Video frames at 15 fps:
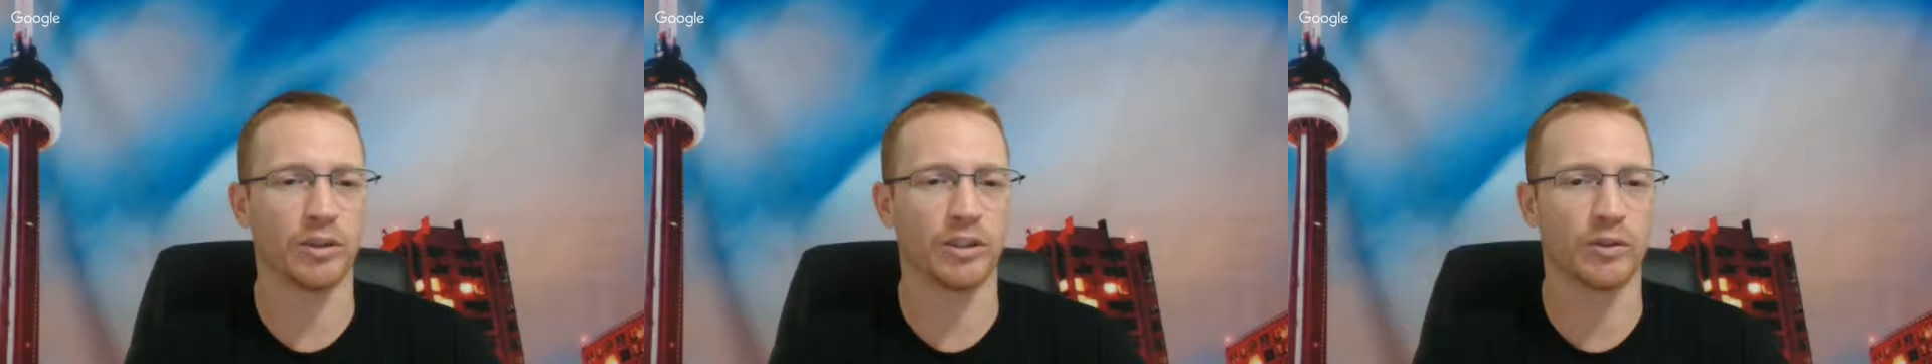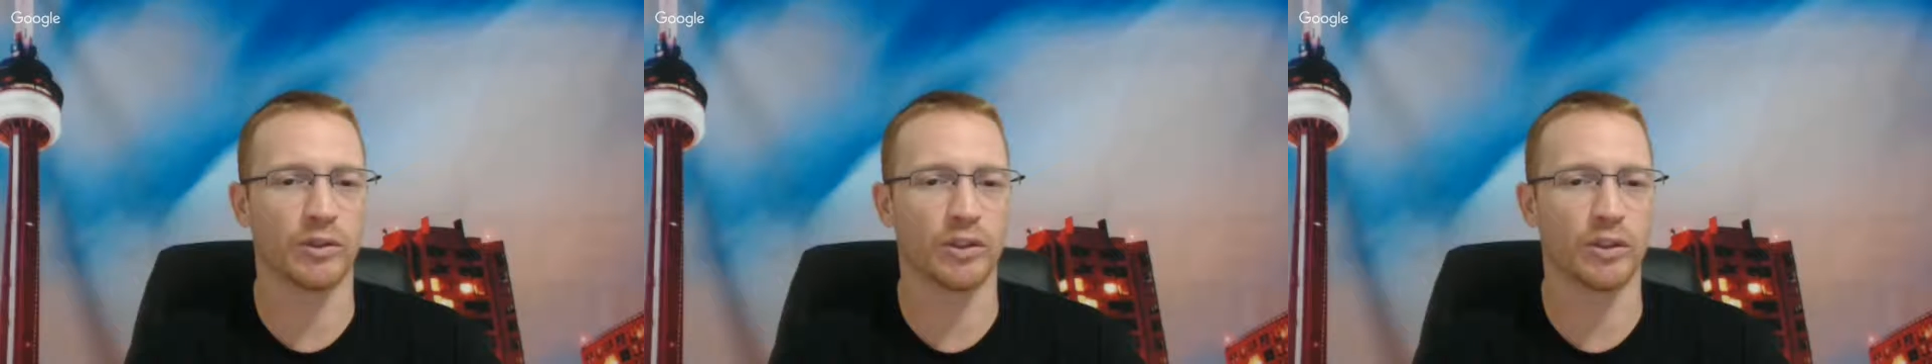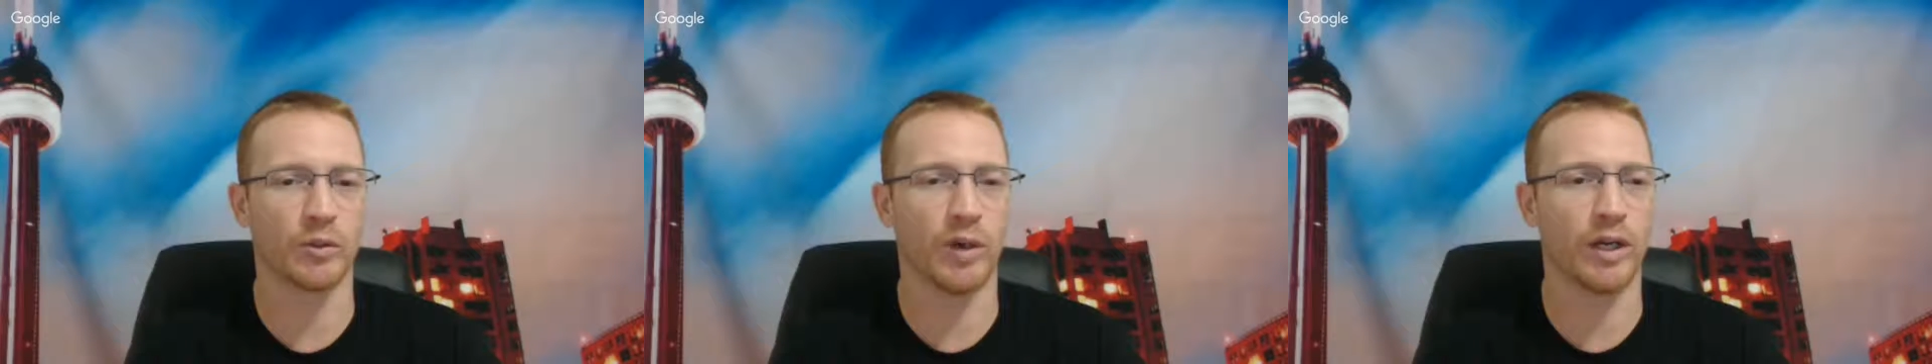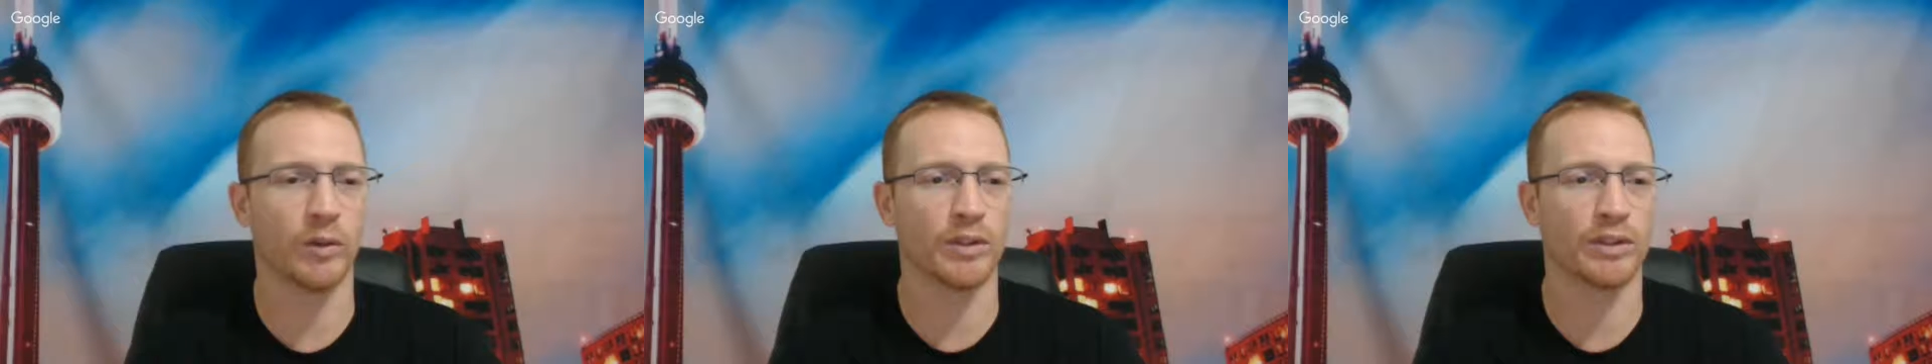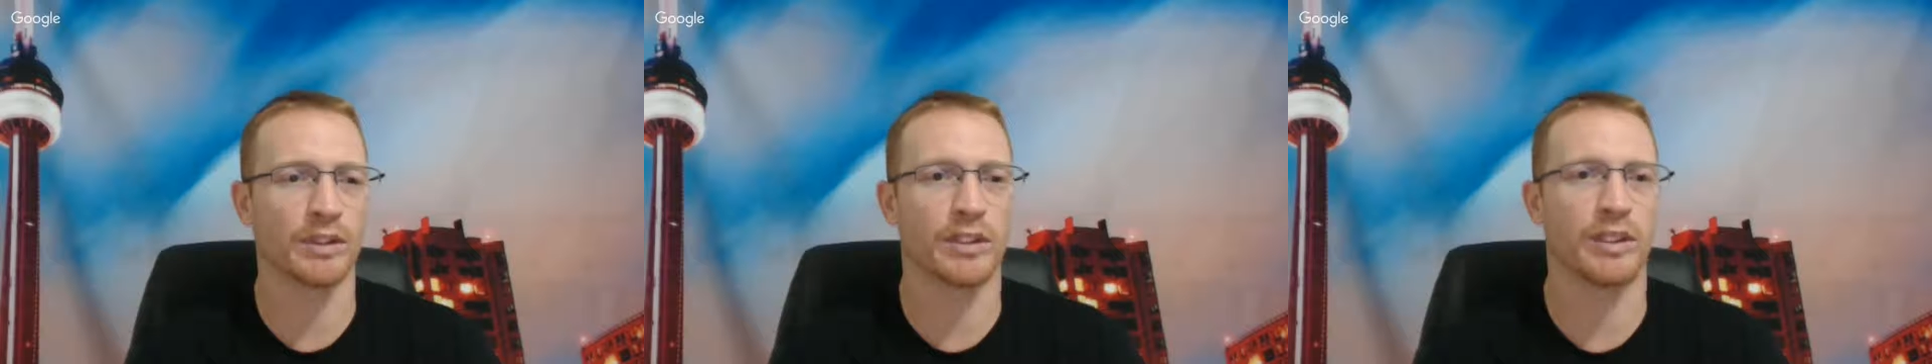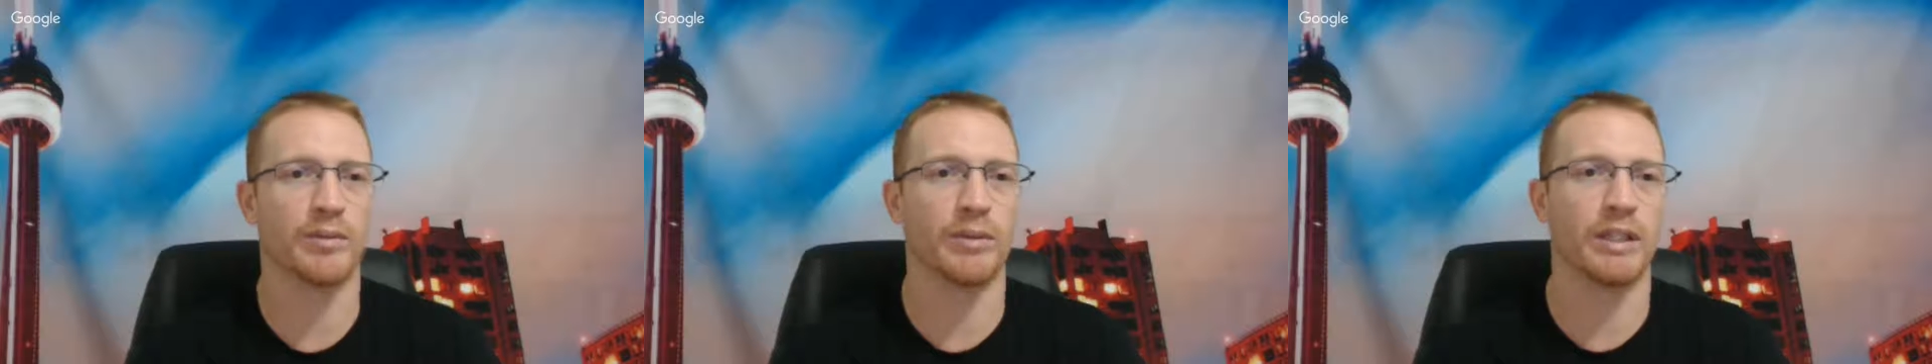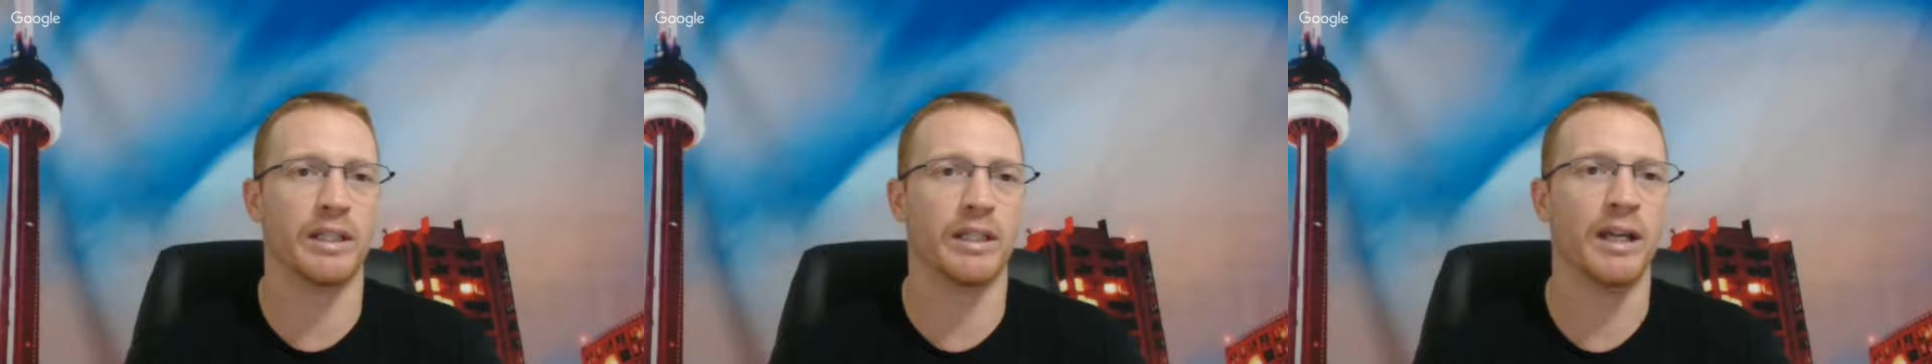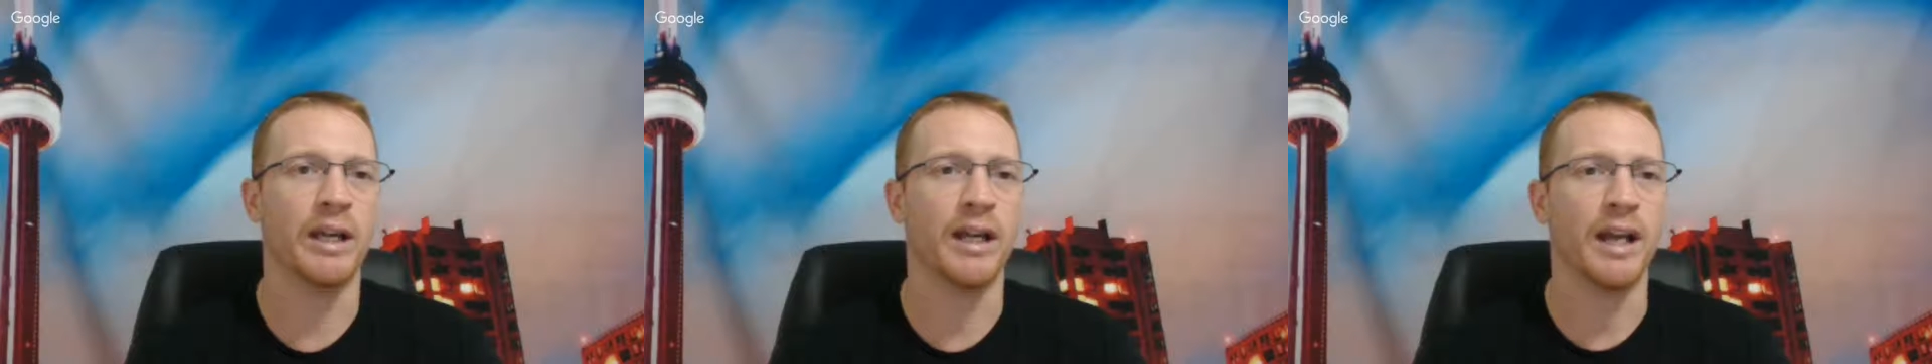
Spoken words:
so he's quite risky to me.